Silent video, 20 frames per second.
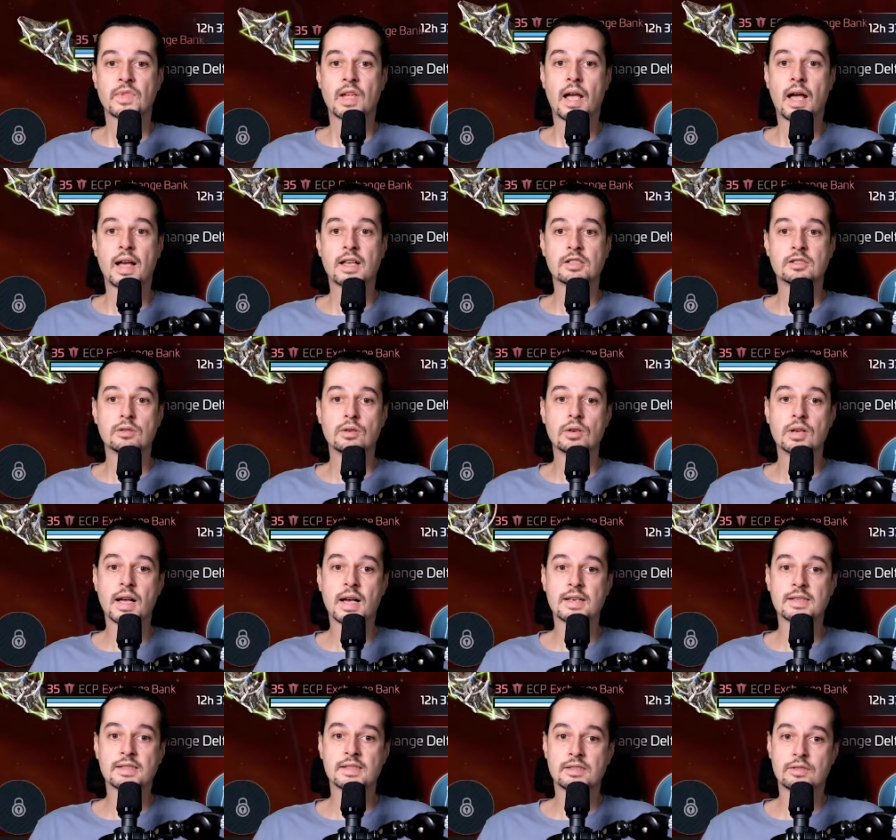As long
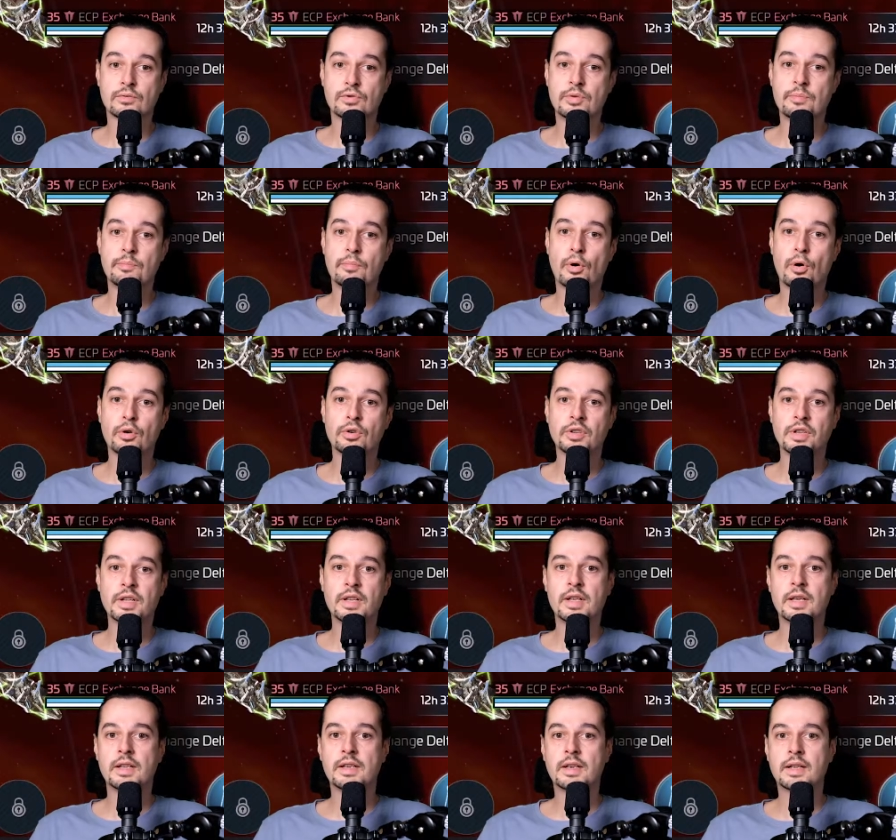as reporting
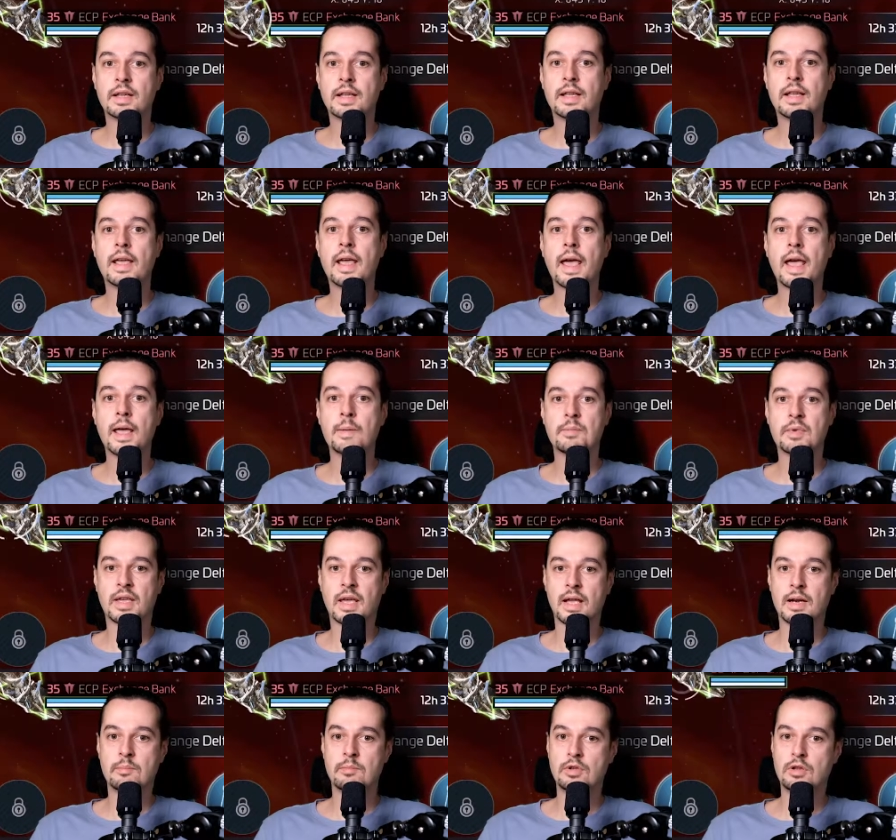in-game
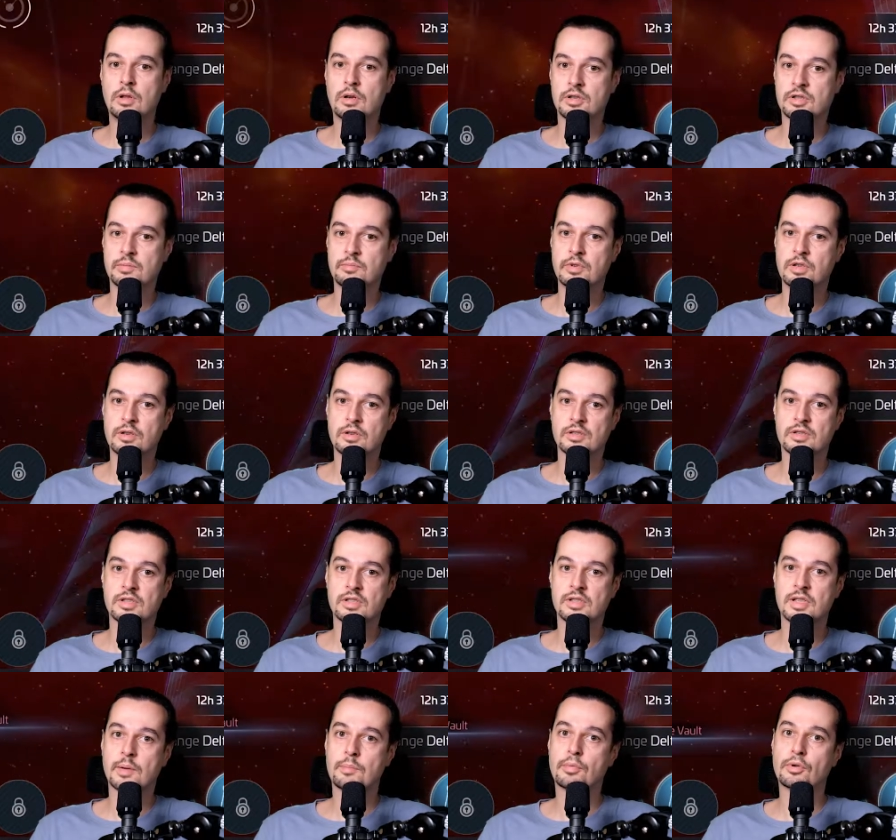can be lost, because
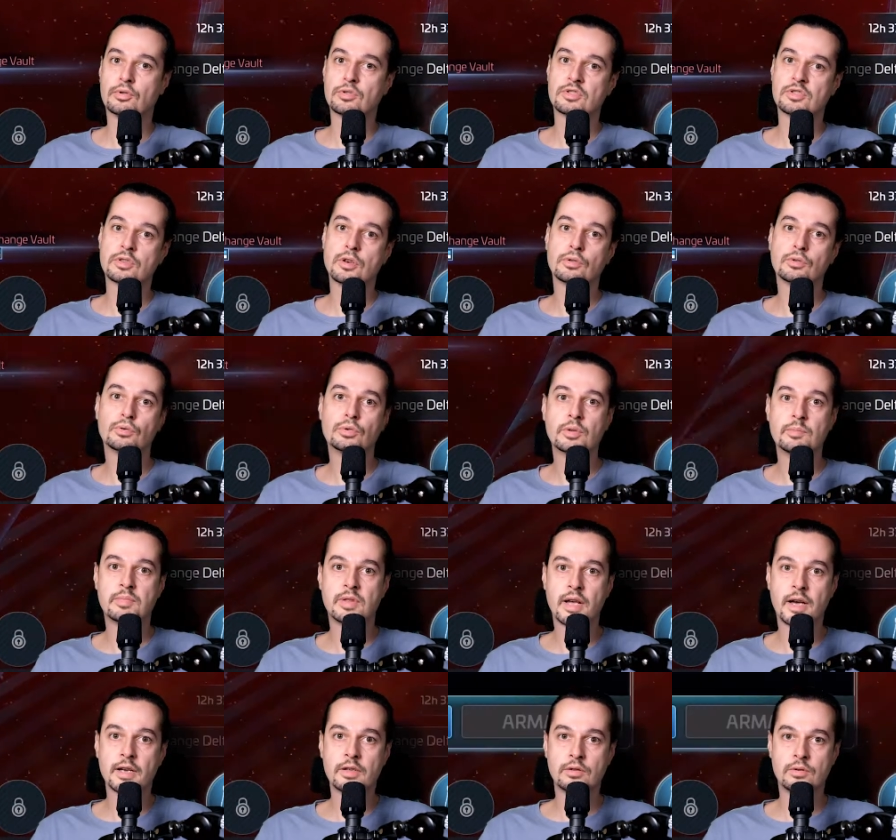support is gonna
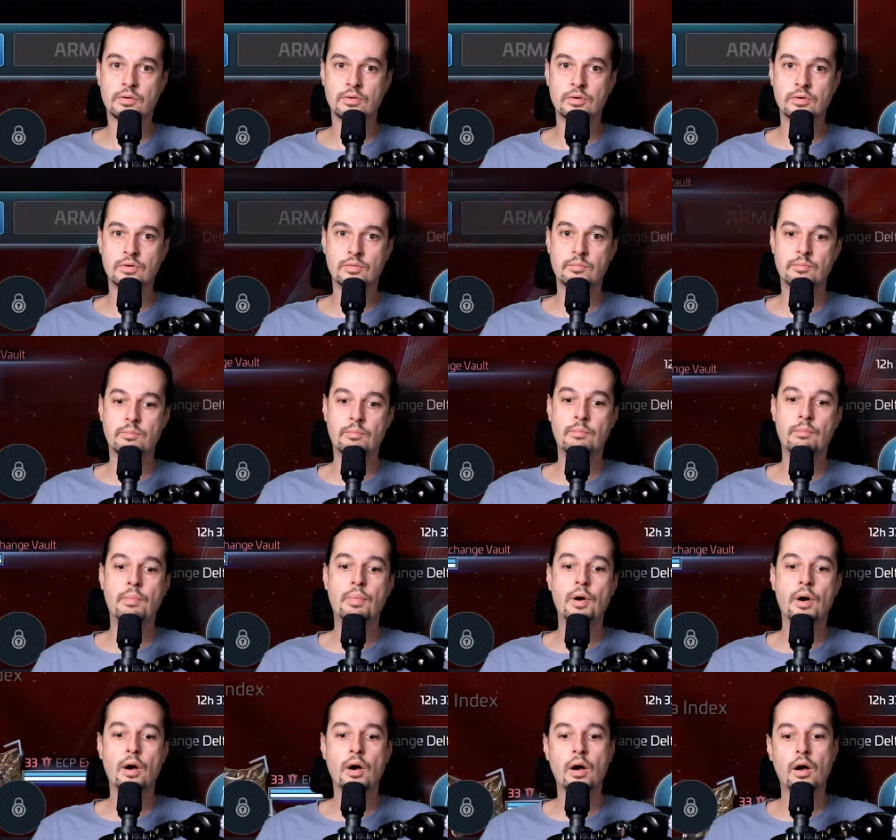reply to you,
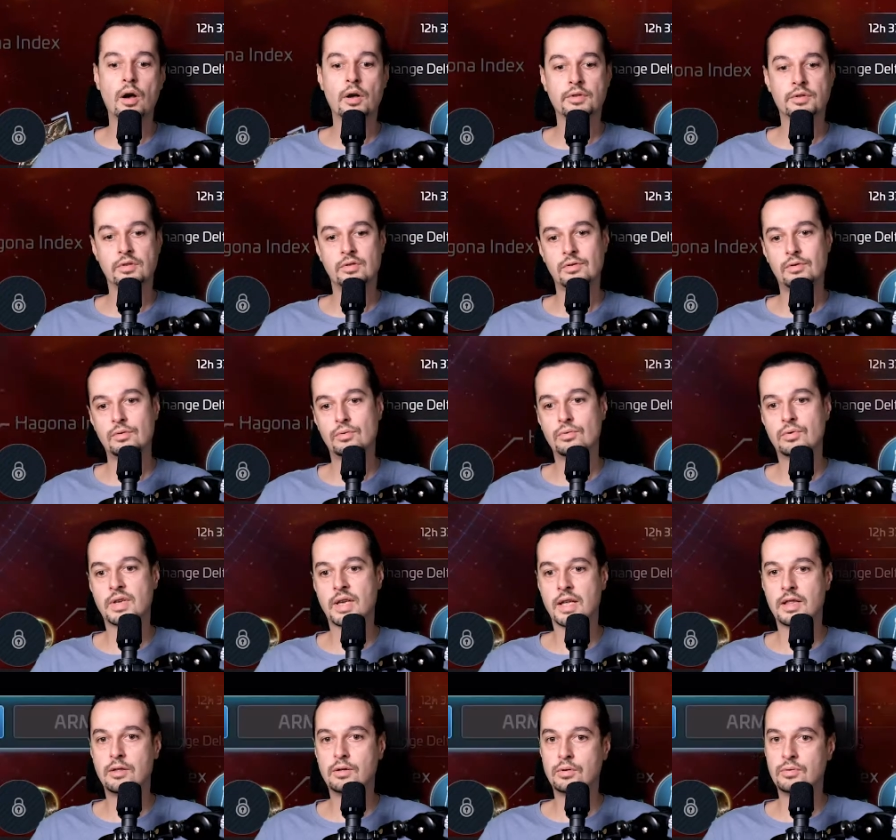but you
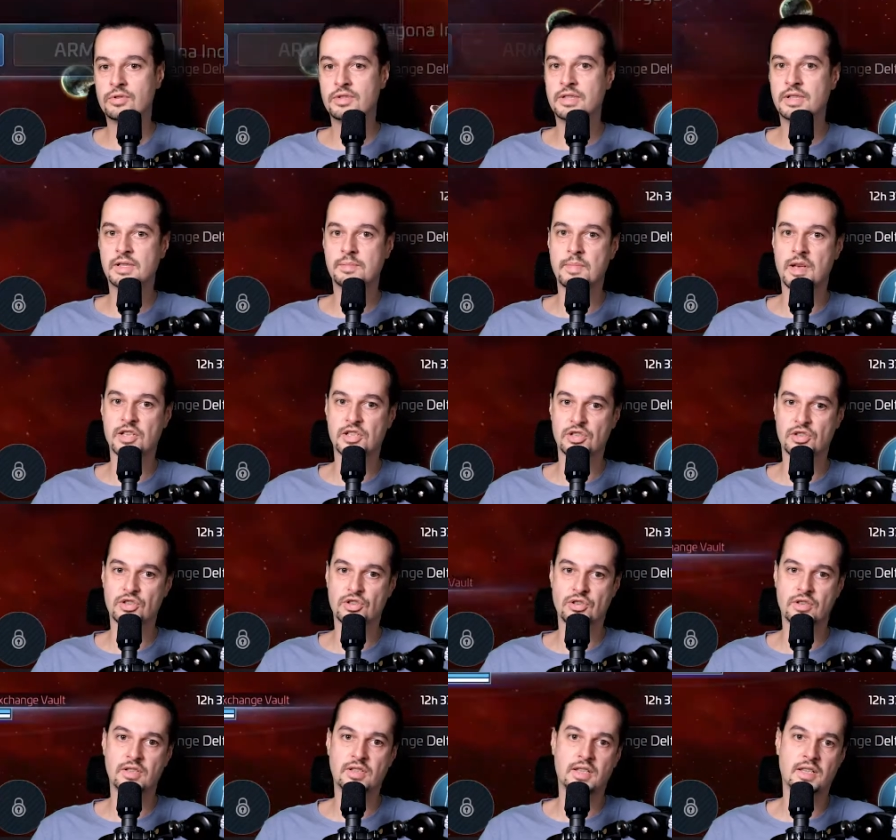can lose this message.
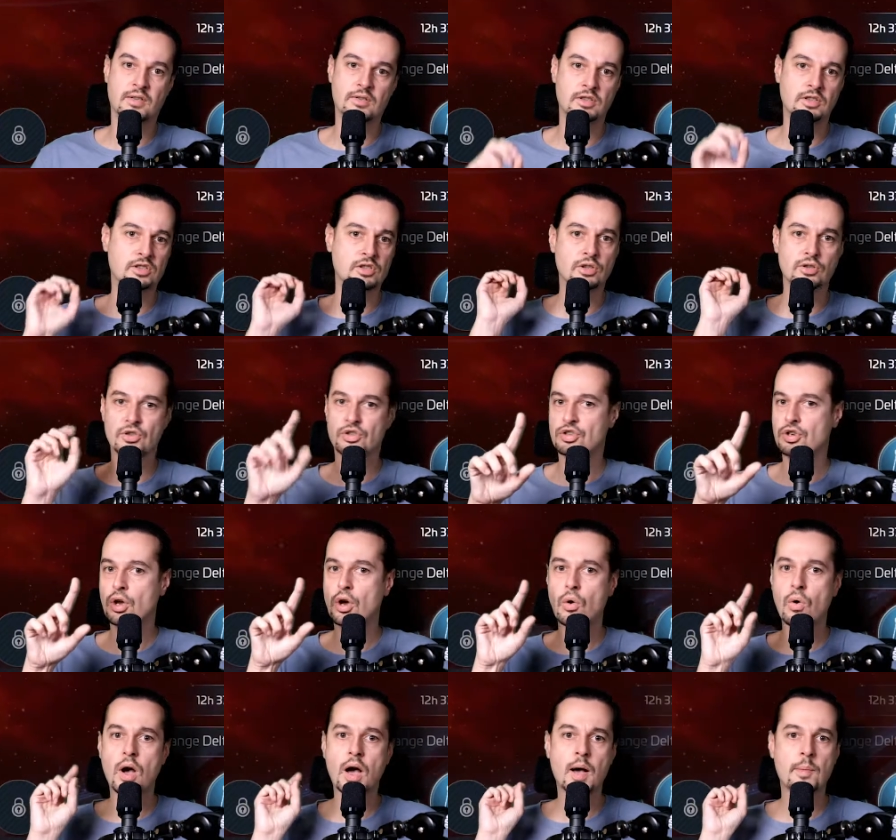It's gonna
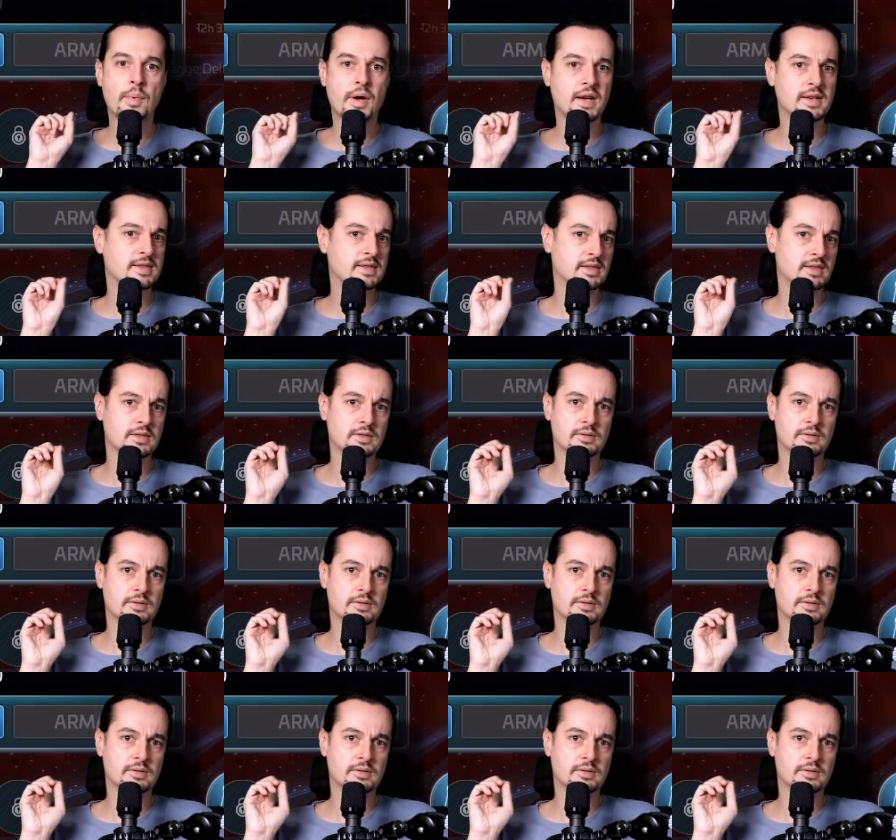show up as